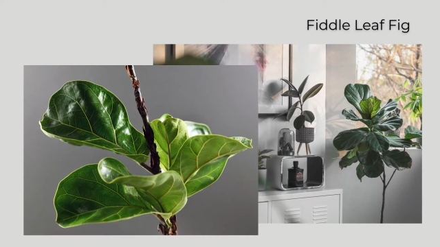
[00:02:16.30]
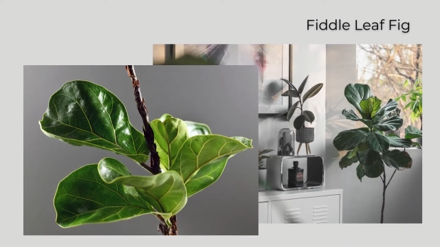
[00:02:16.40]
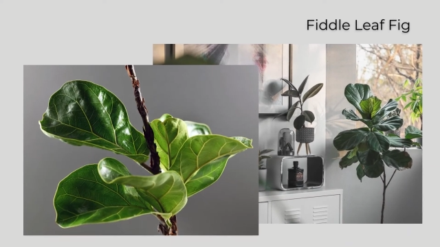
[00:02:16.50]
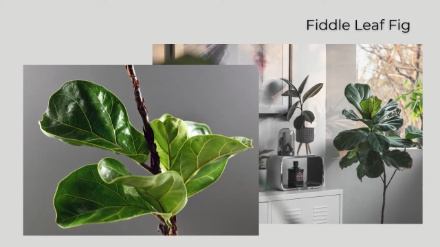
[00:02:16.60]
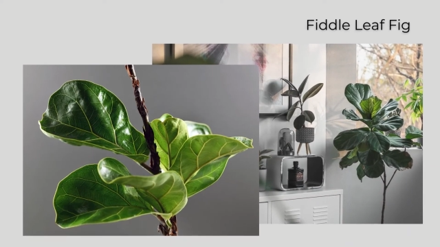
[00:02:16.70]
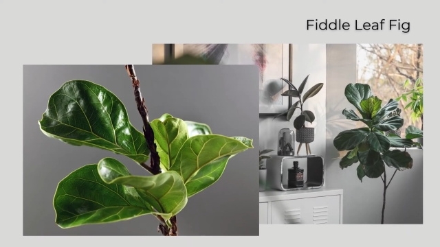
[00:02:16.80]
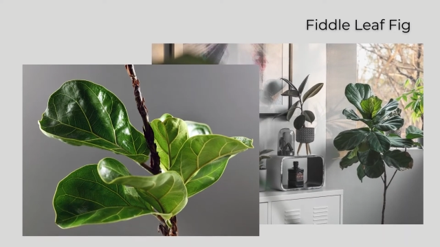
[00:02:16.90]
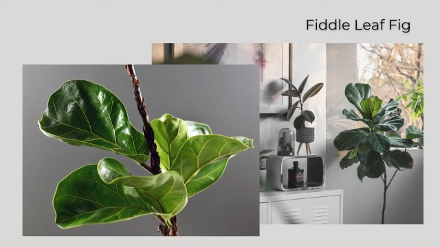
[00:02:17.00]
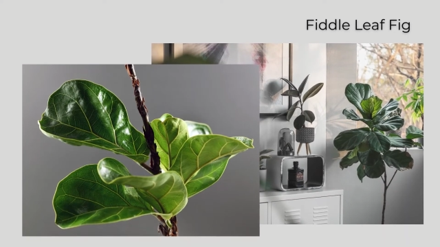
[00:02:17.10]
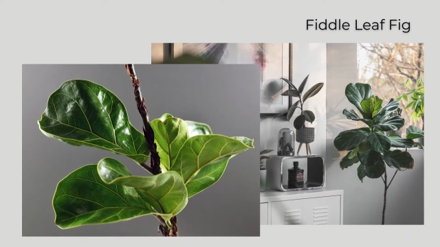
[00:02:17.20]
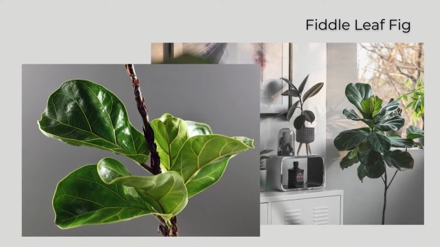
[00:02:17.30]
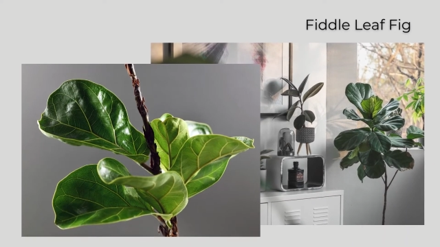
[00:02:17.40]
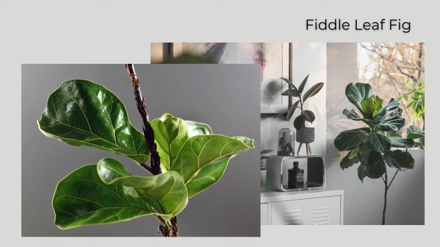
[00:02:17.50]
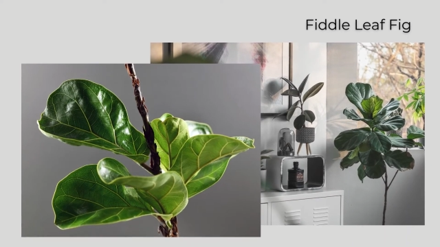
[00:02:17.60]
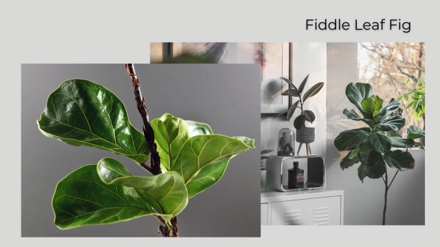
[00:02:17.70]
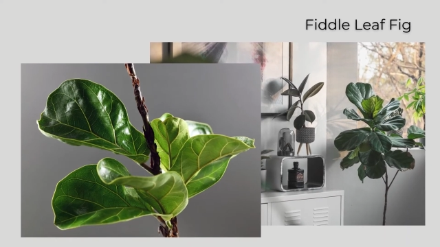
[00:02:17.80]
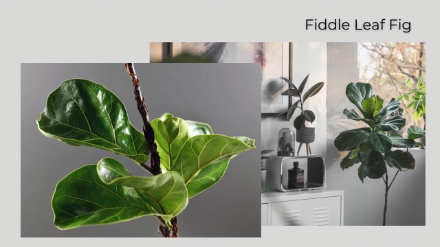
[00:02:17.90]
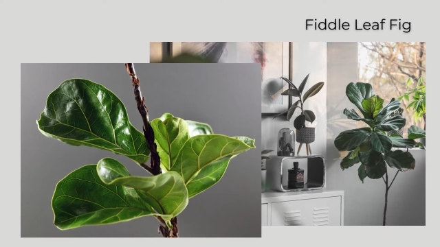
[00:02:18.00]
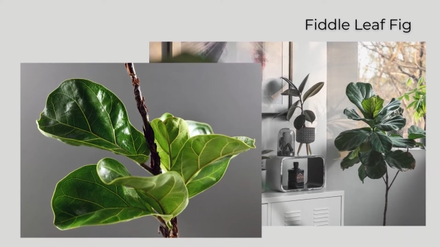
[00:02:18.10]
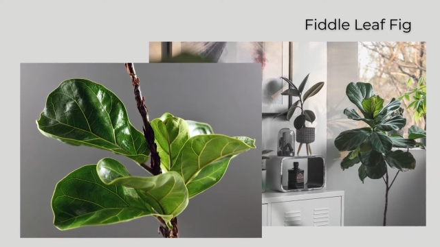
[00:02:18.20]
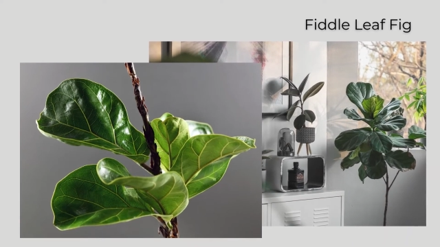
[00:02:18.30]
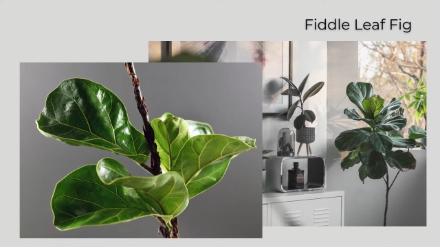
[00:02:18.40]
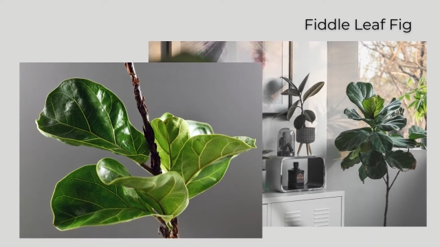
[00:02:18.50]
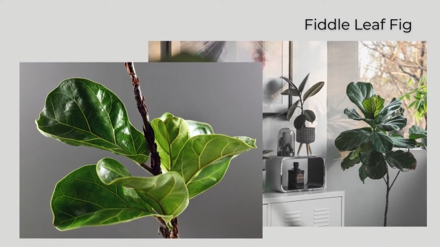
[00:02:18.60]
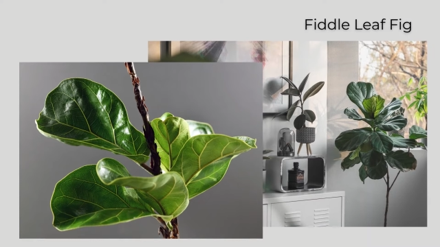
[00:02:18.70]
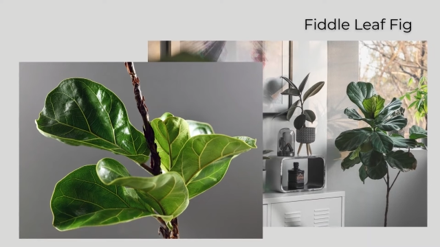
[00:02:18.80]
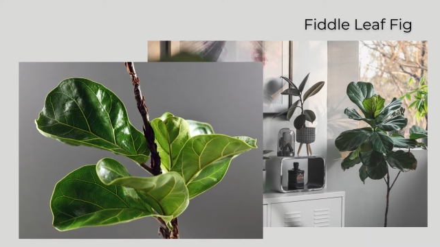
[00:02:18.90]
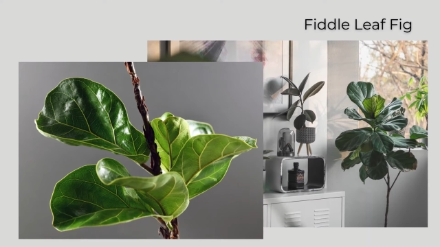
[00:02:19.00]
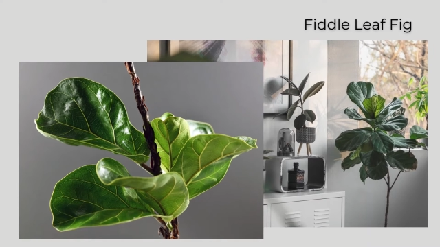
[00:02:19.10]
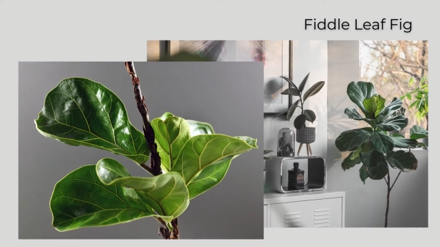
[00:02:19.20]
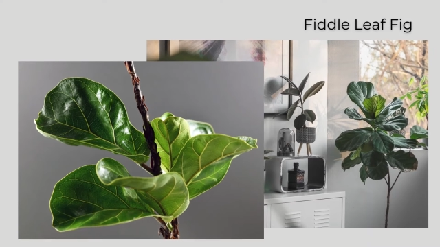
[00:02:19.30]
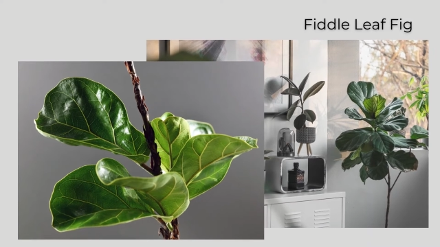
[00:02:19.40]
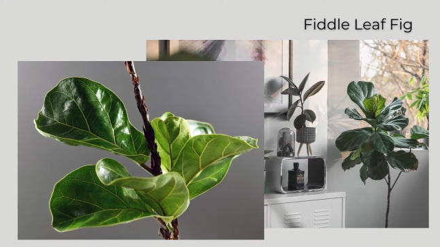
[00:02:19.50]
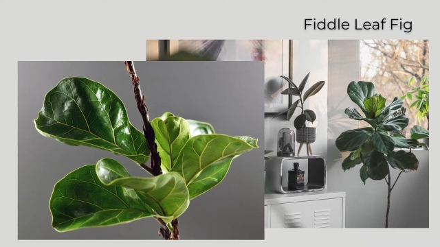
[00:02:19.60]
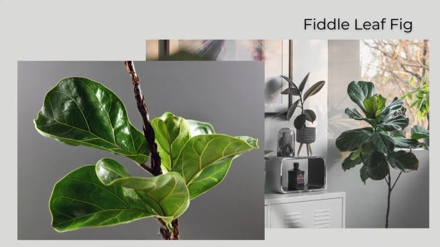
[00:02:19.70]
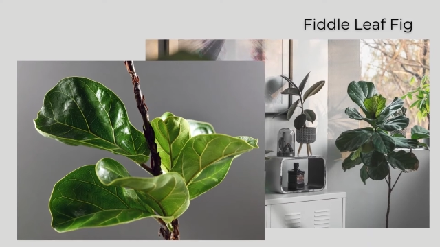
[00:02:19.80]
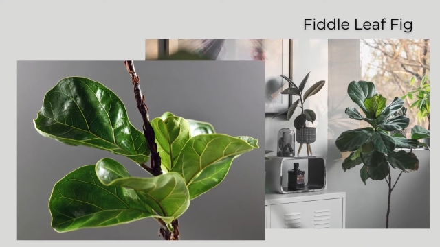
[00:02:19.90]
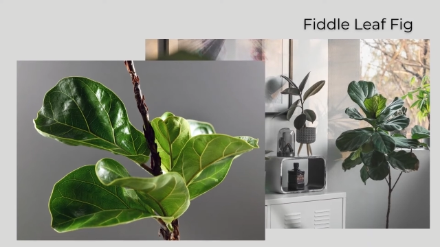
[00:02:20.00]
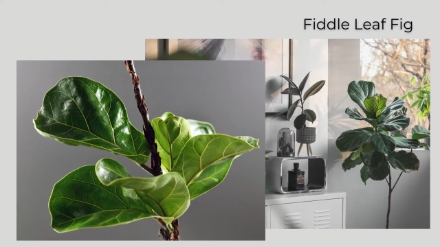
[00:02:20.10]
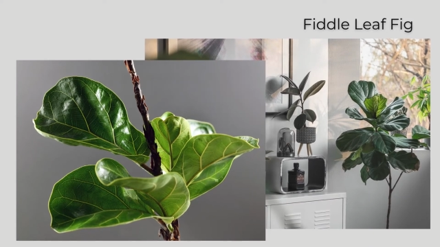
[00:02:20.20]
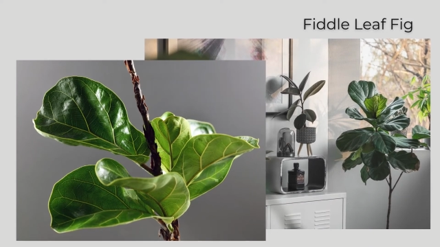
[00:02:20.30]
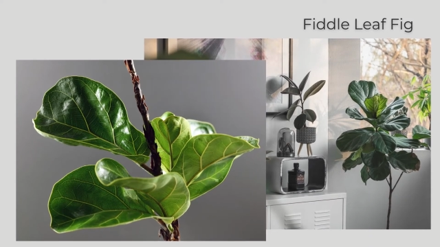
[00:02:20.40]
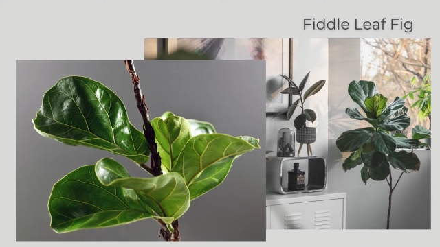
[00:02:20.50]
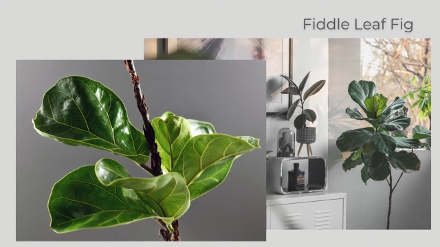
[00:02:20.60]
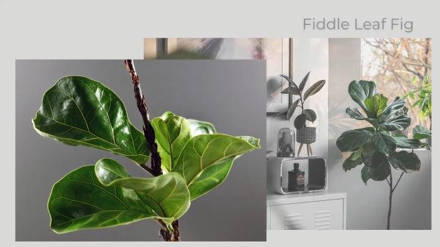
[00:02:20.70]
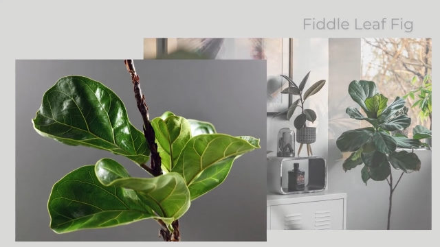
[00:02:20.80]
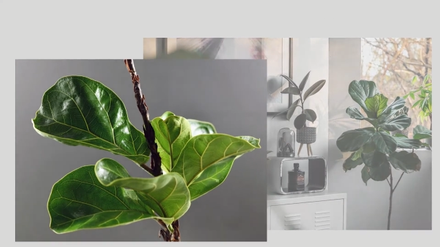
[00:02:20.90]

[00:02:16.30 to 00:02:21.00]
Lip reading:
[unreadable: no face in view]